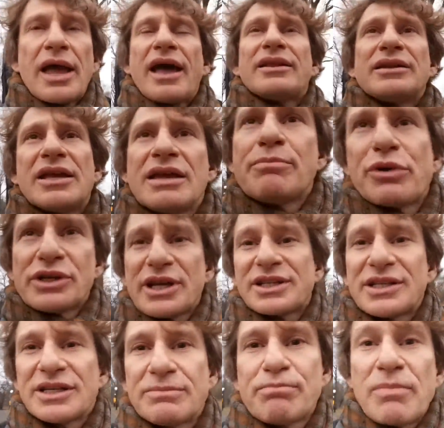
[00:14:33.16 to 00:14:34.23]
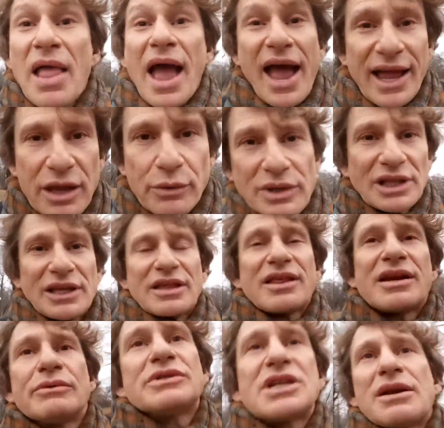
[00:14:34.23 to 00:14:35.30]
And he predicted accurately
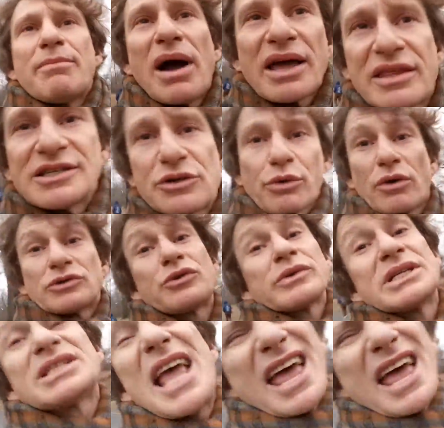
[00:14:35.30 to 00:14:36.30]
that he was going to buy these groceries.